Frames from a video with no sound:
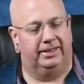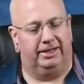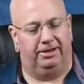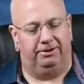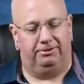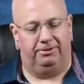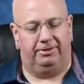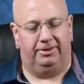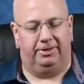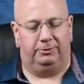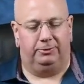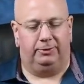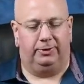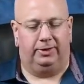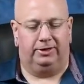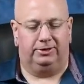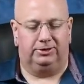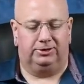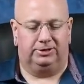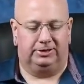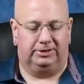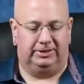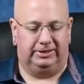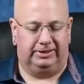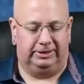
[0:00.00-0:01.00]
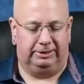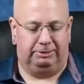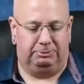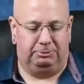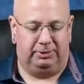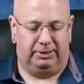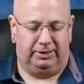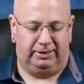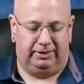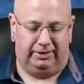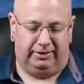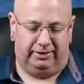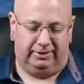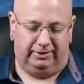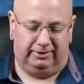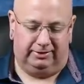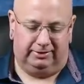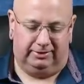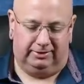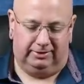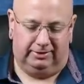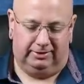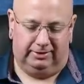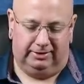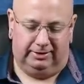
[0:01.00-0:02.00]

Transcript: everything we actually see in the media